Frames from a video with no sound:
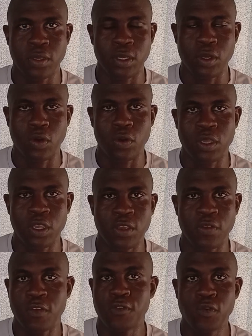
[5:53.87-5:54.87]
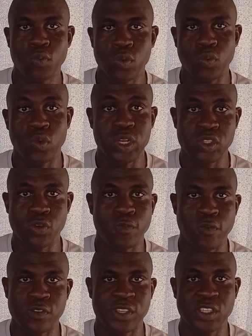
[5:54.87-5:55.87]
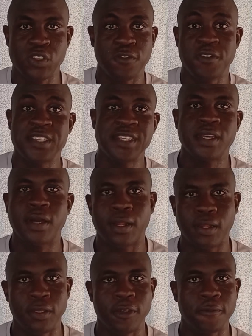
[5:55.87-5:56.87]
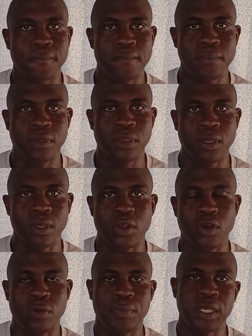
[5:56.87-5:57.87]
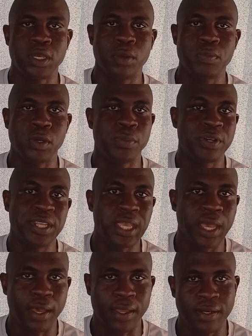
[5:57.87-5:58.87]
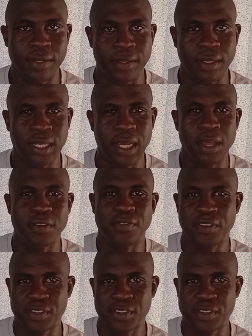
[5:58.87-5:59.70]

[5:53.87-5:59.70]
even willing to protect you physically, become your bodyguard, kind of